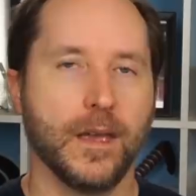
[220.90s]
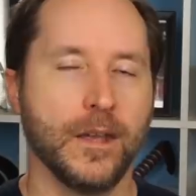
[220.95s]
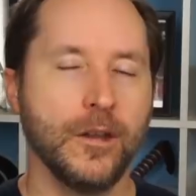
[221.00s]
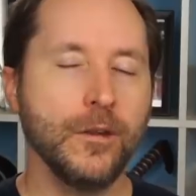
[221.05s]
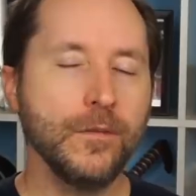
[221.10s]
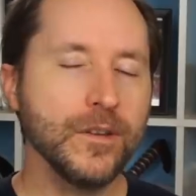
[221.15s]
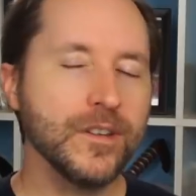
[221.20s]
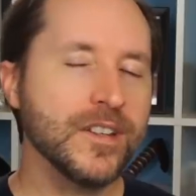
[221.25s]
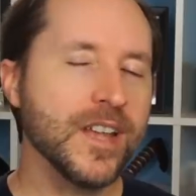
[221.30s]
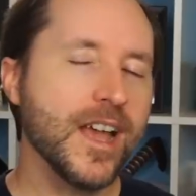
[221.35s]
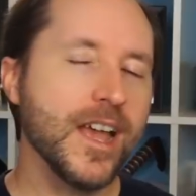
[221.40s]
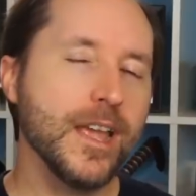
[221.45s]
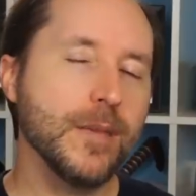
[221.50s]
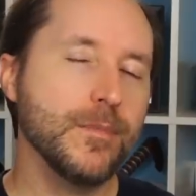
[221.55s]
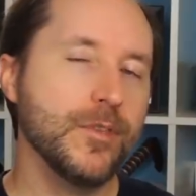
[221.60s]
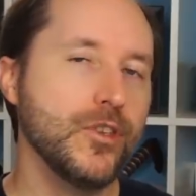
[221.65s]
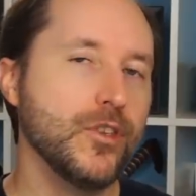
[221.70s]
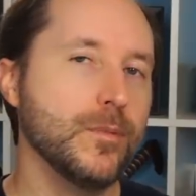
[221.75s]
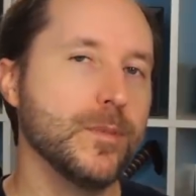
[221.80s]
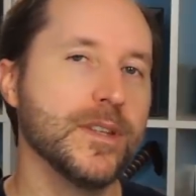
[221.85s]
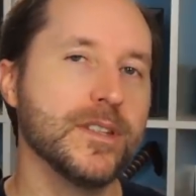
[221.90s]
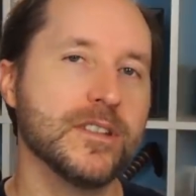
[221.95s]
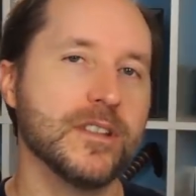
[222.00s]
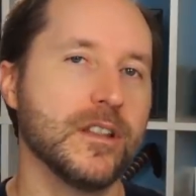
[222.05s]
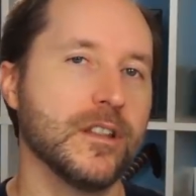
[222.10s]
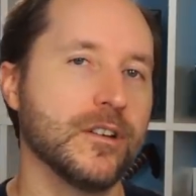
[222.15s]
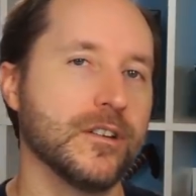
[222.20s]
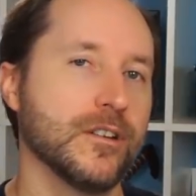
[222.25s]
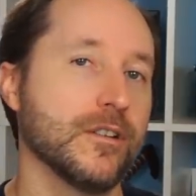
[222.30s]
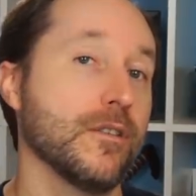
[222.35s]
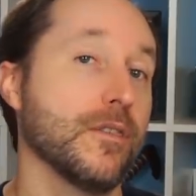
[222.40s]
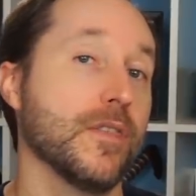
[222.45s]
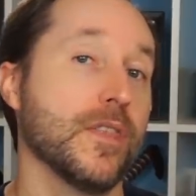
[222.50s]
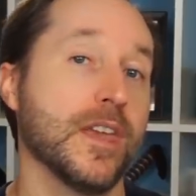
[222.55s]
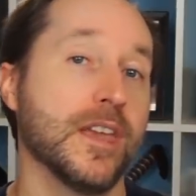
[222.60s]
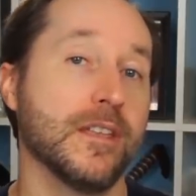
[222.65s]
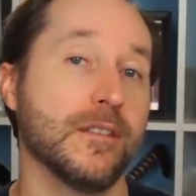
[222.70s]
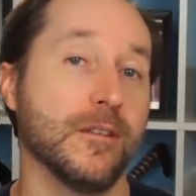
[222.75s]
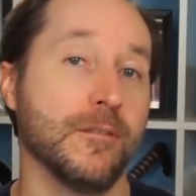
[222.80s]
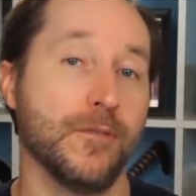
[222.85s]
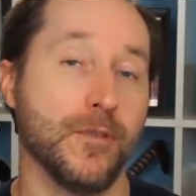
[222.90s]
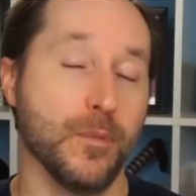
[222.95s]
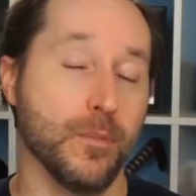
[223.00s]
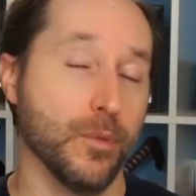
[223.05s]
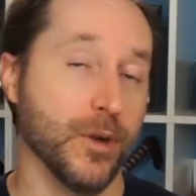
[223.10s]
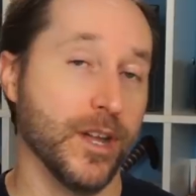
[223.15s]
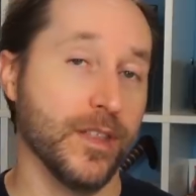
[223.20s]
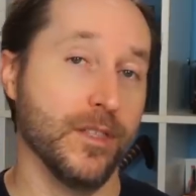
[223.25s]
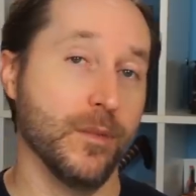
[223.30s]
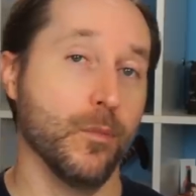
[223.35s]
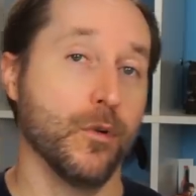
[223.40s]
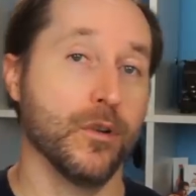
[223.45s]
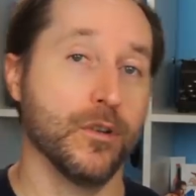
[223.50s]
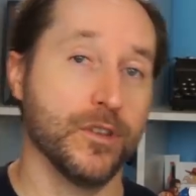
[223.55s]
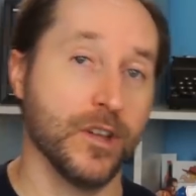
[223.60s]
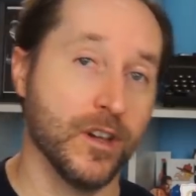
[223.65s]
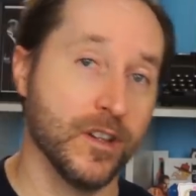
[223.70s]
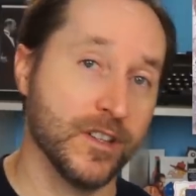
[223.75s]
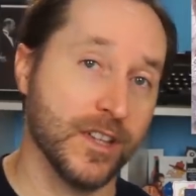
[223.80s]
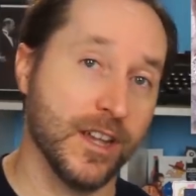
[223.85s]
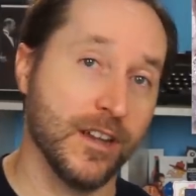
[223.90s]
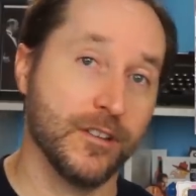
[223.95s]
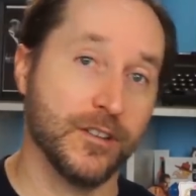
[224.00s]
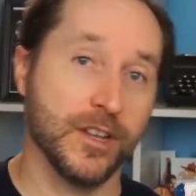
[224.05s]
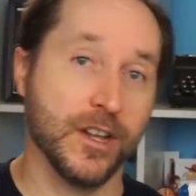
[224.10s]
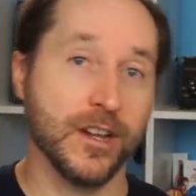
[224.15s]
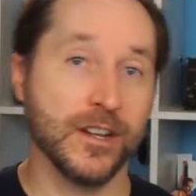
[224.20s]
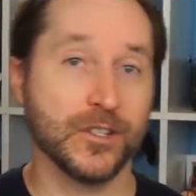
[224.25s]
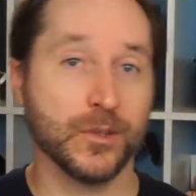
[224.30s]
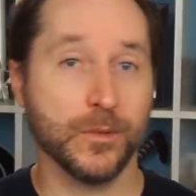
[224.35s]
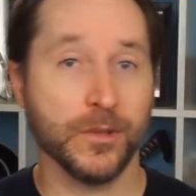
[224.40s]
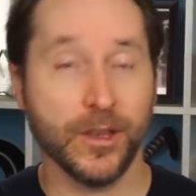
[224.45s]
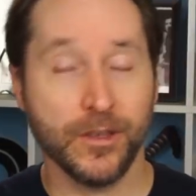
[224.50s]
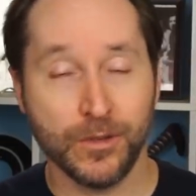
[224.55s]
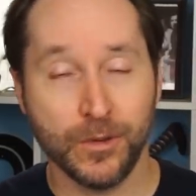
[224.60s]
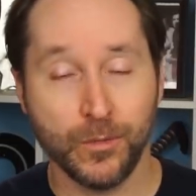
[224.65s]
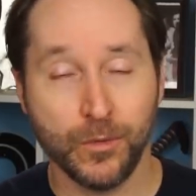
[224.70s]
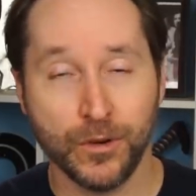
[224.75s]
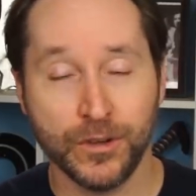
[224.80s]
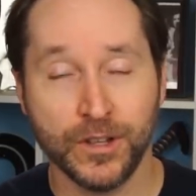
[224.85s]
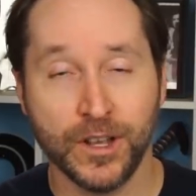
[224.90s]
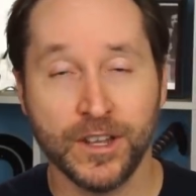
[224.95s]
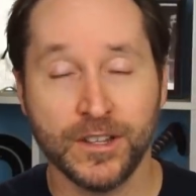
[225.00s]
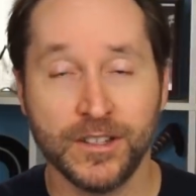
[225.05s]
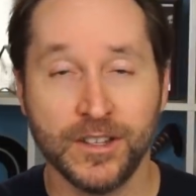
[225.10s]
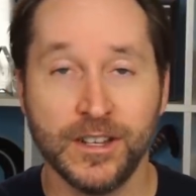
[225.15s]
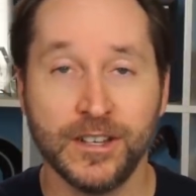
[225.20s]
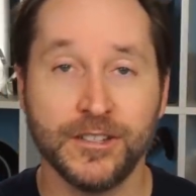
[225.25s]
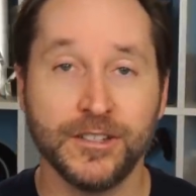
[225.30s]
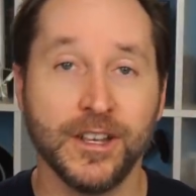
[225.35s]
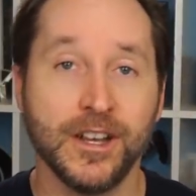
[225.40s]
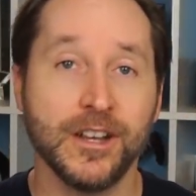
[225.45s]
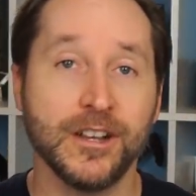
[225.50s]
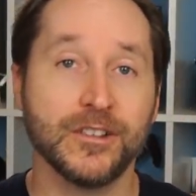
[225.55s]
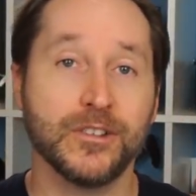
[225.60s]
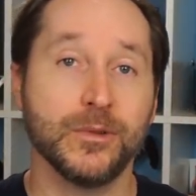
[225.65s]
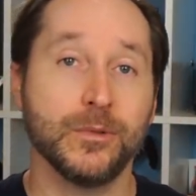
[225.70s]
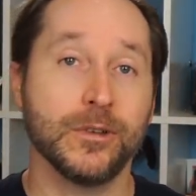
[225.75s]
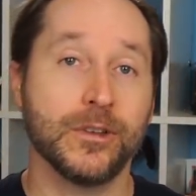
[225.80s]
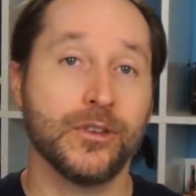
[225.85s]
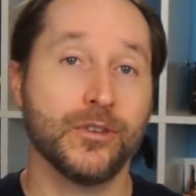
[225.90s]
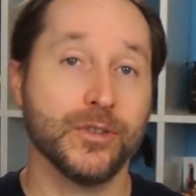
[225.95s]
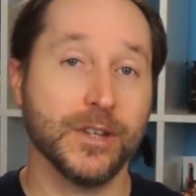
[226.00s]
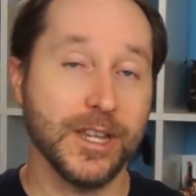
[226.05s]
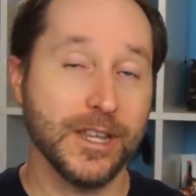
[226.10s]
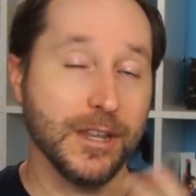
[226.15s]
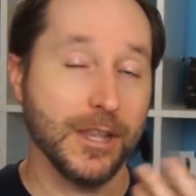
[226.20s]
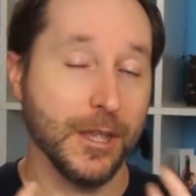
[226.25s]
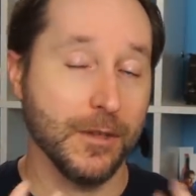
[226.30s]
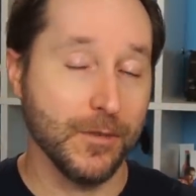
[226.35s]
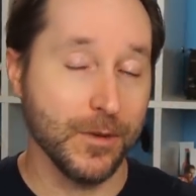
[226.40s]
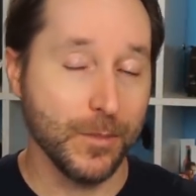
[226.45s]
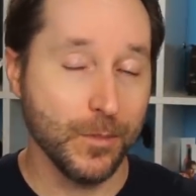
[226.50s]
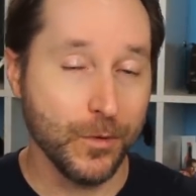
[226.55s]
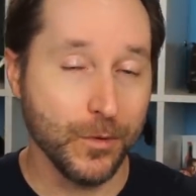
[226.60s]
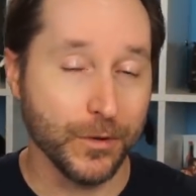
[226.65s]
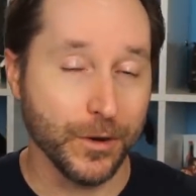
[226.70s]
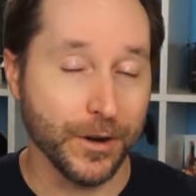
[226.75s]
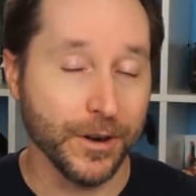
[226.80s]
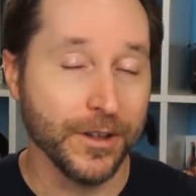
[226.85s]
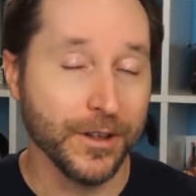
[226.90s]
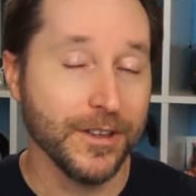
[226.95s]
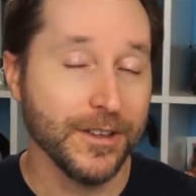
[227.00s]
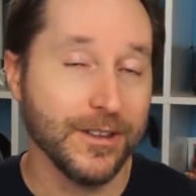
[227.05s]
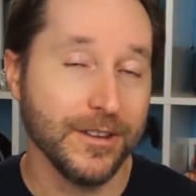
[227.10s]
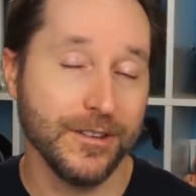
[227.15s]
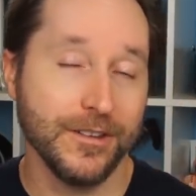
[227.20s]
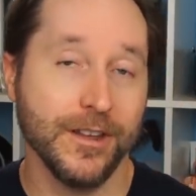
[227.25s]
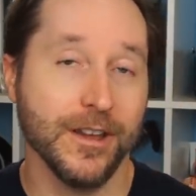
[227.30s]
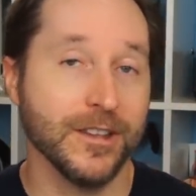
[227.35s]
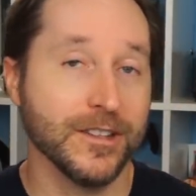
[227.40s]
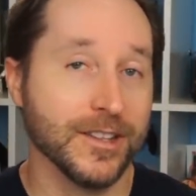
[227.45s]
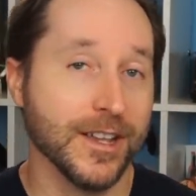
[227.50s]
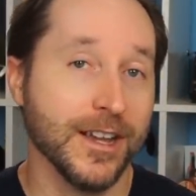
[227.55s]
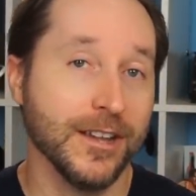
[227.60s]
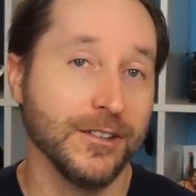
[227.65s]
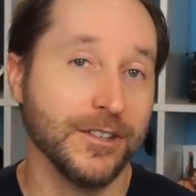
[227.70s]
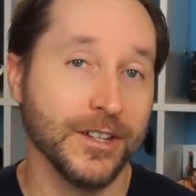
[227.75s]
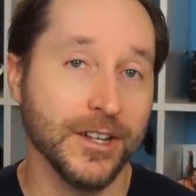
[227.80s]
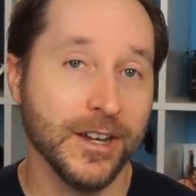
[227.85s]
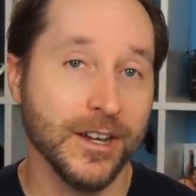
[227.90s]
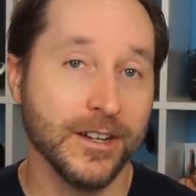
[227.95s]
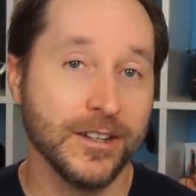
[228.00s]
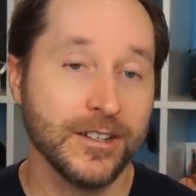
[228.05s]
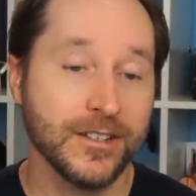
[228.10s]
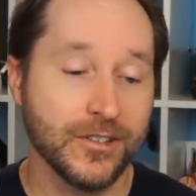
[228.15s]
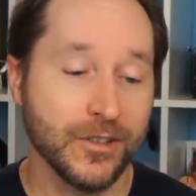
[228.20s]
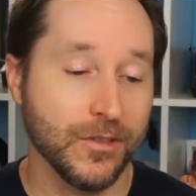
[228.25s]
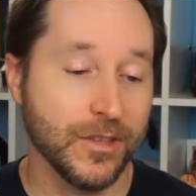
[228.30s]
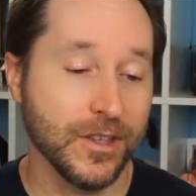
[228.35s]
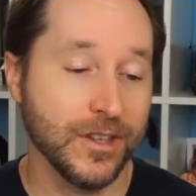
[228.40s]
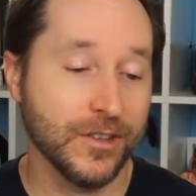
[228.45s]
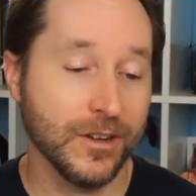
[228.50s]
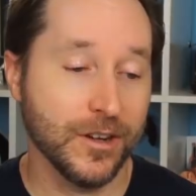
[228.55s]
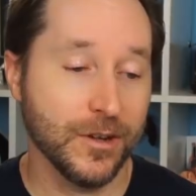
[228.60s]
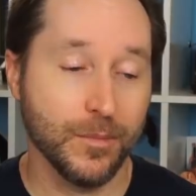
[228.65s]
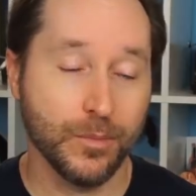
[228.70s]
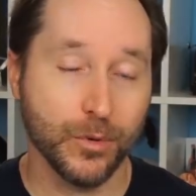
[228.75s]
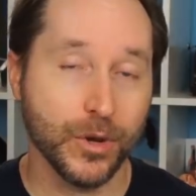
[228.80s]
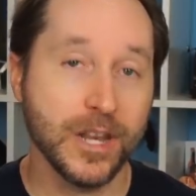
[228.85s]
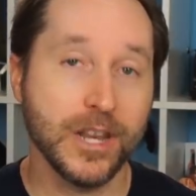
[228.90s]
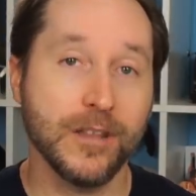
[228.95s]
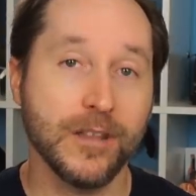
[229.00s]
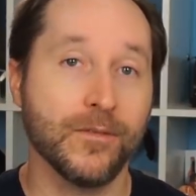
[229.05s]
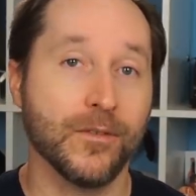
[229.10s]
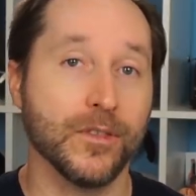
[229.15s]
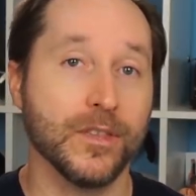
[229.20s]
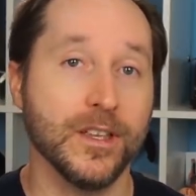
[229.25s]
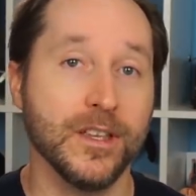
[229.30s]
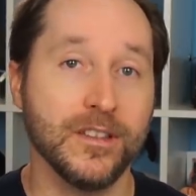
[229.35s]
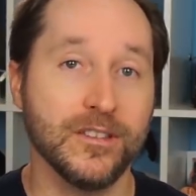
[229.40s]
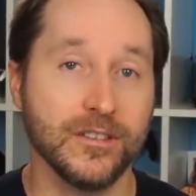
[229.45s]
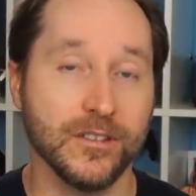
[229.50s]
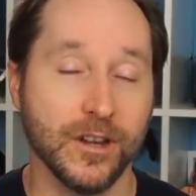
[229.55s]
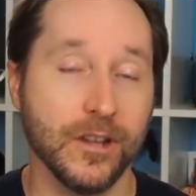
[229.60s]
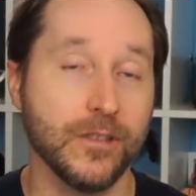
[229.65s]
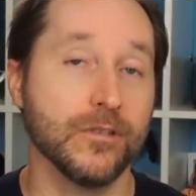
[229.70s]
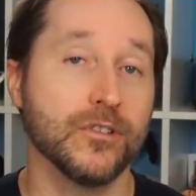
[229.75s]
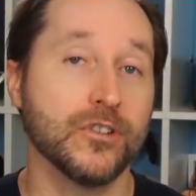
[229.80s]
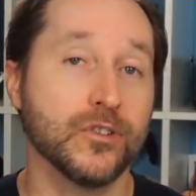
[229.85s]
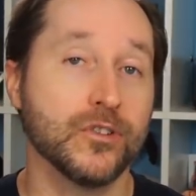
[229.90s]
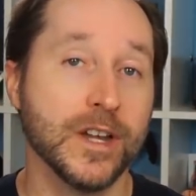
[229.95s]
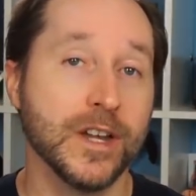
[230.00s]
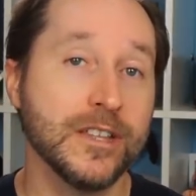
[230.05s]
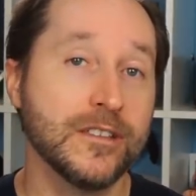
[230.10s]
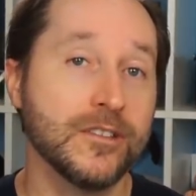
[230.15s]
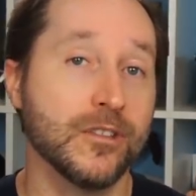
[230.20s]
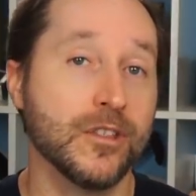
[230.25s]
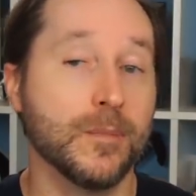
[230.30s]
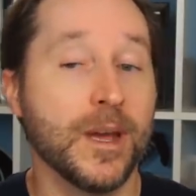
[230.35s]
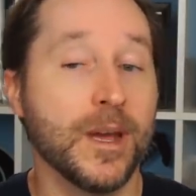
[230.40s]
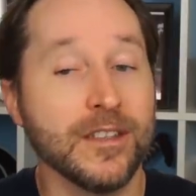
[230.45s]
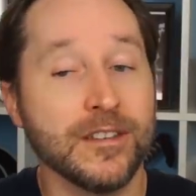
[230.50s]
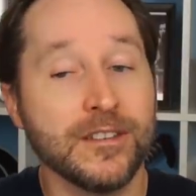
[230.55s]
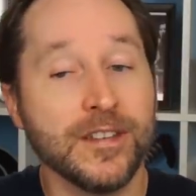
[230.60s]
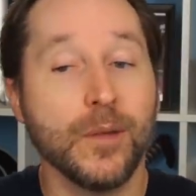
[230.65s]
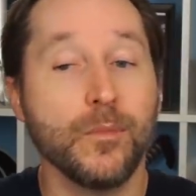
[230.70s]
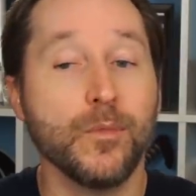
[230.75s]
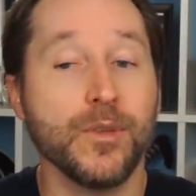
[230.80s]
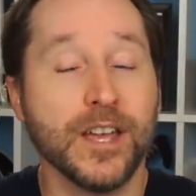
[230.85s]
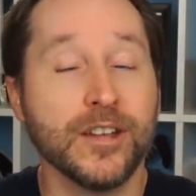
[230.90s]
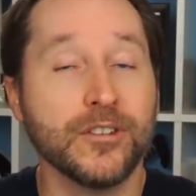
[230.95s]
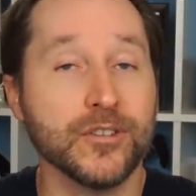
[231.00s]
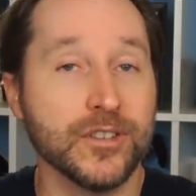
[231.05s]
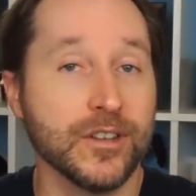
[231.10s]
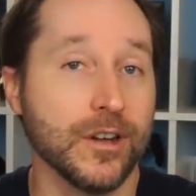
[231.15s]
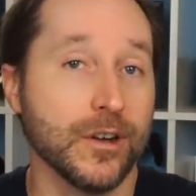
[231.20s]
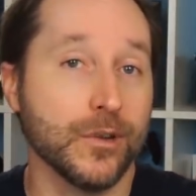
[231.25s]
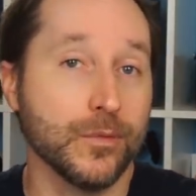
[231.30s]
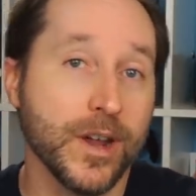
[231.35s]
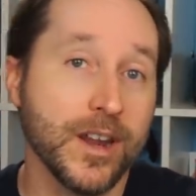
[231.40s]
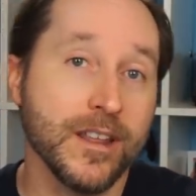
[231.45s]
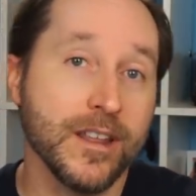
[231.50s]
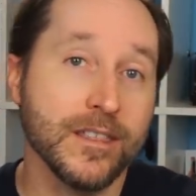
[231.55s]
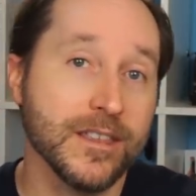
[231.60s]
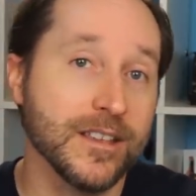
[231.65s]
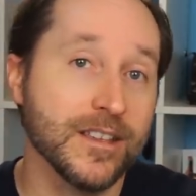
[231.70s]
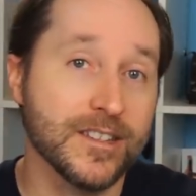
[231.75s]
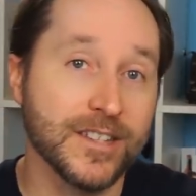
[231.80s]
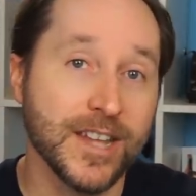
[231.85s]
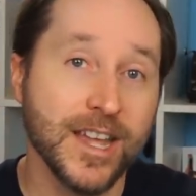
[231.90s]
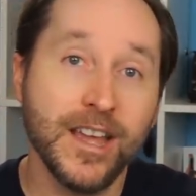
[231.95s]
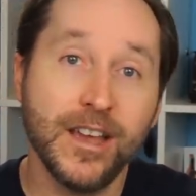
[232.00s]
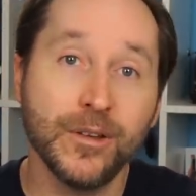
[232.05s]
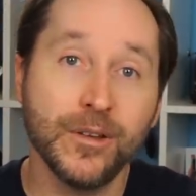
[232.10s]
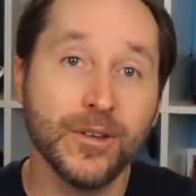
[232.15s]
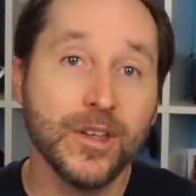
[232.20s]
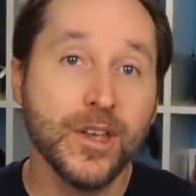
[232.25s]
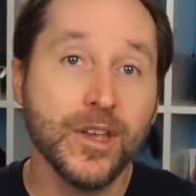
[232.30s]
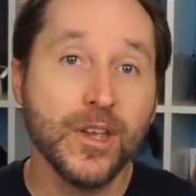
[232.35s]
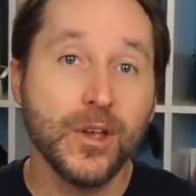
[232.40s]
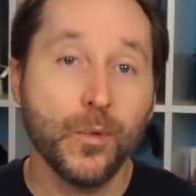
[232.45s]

And over time, humans learned that if you bred the more docile dogs with other more docile dogs, you would create even more docile dogs, so they started breeding for this and other traits, so that by the time we actually started writing things down,